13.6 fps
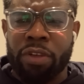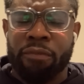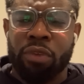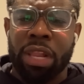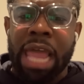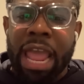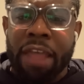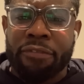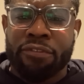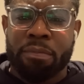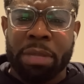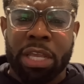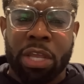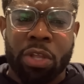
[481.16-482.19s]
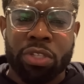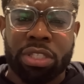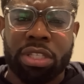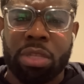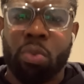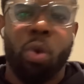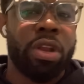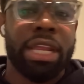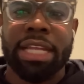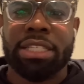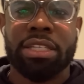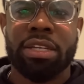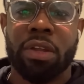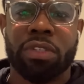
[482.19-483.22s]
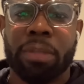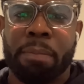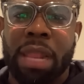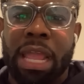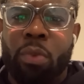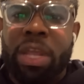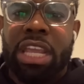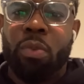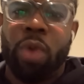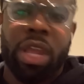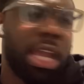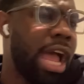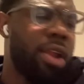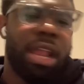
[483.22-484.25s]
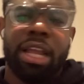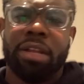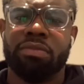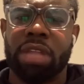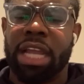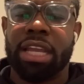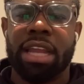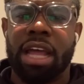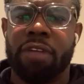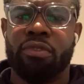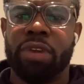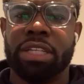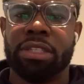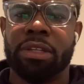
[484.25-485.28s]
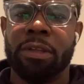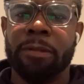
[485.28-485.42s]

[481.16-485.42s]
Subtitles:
have left because they wanted, to play week in, week out like an Alvarez.